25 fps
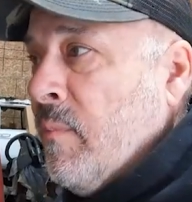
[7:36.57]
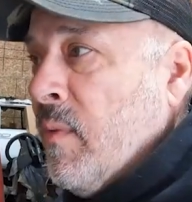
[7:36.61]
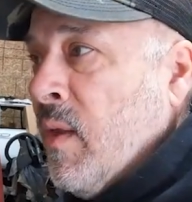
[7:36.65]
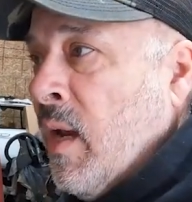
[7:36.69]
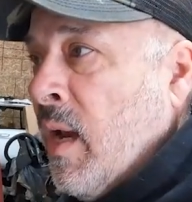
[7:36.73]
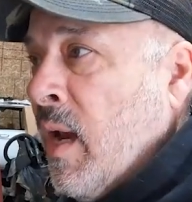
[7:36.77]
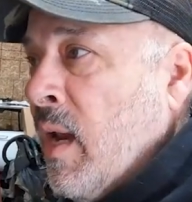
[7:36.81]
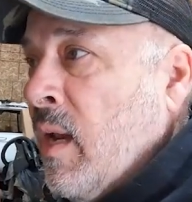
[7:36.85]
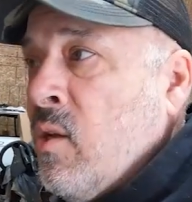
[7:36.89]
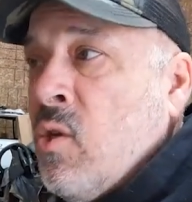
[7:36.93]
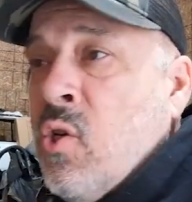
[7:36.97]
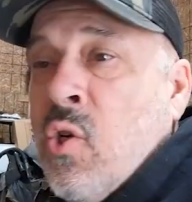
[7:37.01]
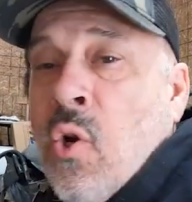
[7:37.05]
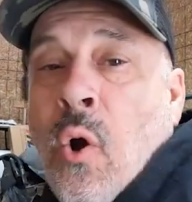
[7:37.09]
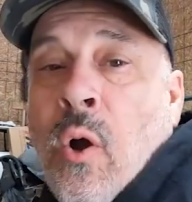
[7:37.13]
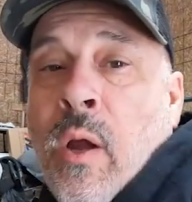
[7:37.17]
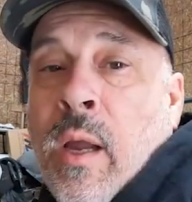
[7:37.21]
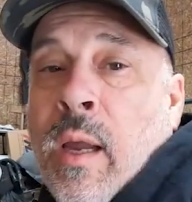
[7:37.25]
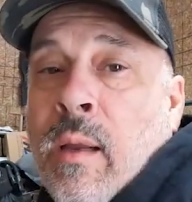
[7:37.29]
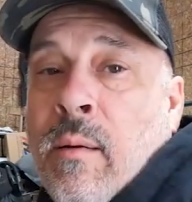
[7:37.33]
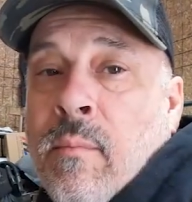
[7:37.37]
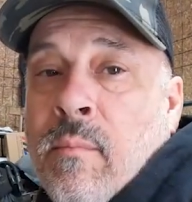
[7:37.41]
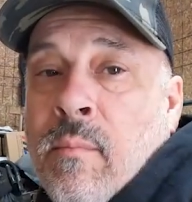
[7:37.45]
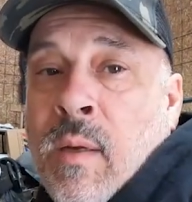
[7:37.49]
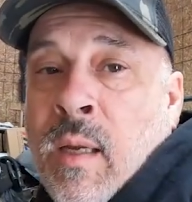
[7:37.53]
and enjoy
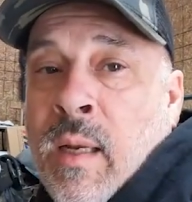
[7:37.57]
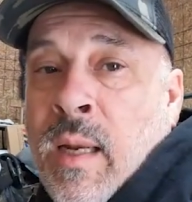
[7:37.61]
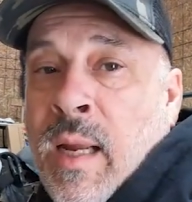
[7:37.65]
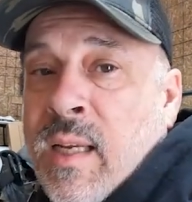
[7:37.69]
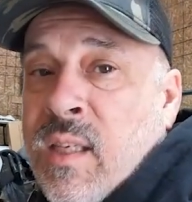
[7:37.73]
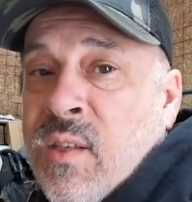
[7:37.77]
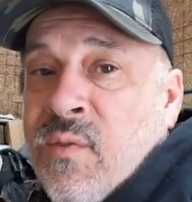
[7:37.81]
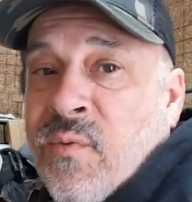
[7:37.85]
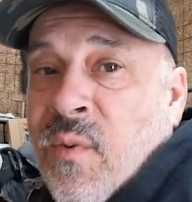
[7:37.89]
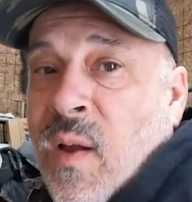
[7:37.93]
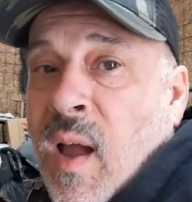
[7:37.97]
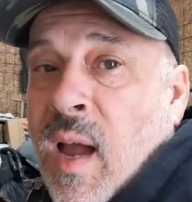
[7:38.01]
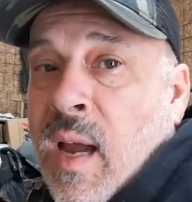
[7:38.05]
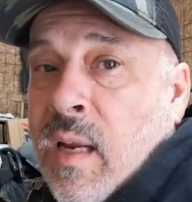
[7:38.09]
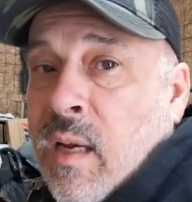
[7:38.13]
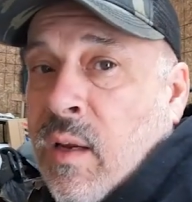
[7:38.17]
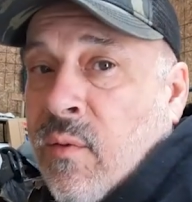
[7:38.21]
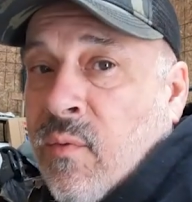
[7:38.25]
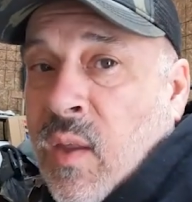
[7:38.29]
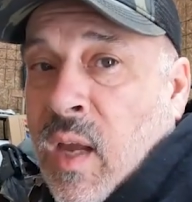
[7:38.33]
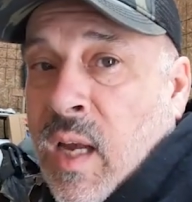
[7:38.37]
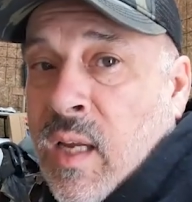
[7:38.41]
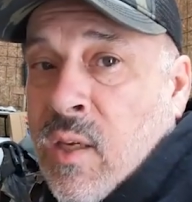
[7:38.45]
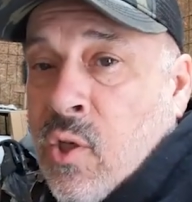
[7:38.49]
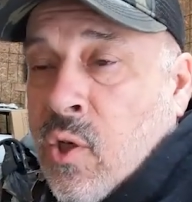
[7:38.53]
it, and that's fine
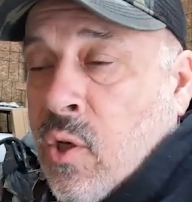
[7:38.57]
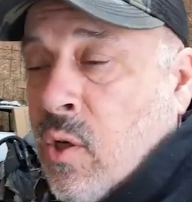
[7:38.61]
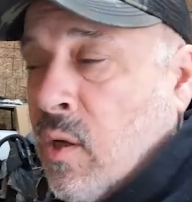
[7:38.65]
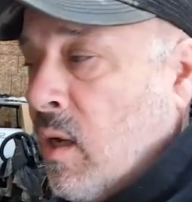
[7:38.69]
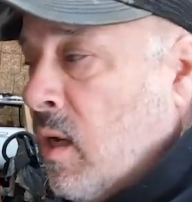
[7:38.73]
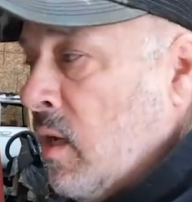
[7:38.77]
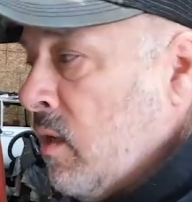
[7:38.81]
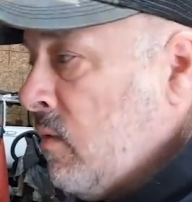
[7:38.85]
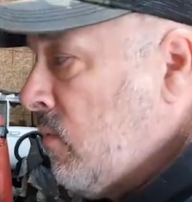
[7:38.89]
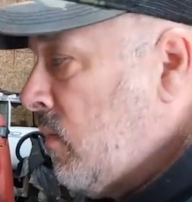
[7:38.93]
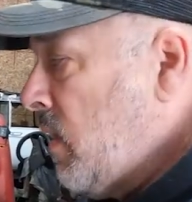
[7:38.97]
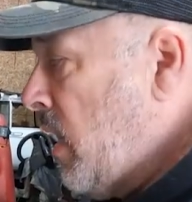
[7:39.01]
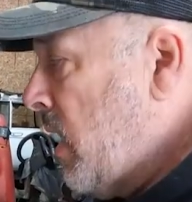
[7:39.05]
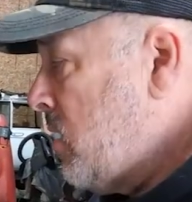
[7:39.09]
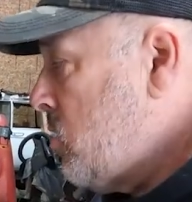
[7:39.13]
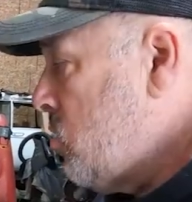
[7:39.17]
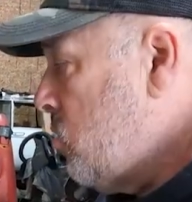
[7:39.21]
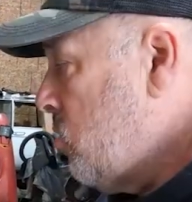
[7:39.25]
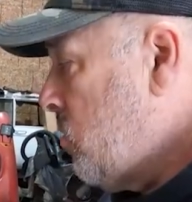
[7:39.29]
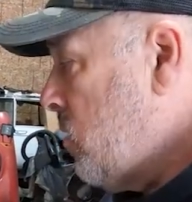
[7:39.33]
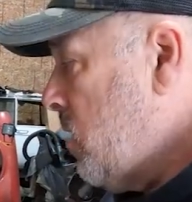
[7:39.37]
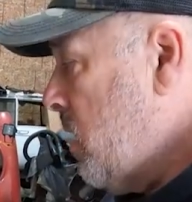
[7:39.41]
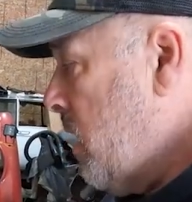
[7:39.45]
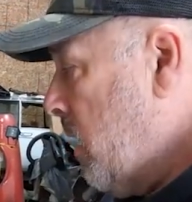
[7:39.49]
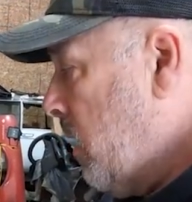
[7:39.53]
if that's your
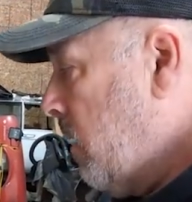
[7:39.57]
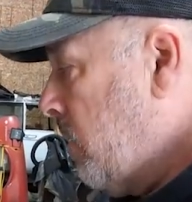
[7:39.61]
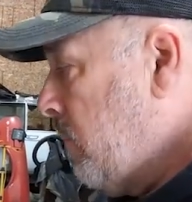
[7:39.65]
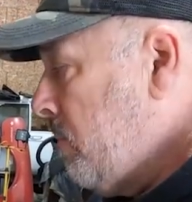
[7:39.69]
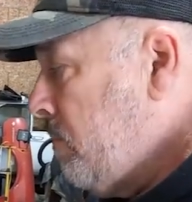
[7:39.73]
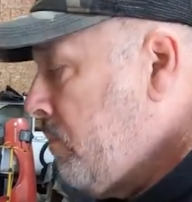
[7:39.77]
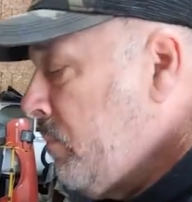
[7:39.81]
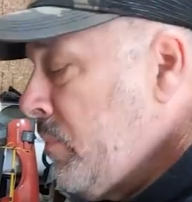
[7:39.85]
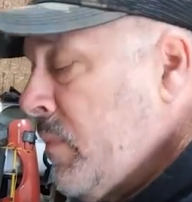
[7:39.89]
thing.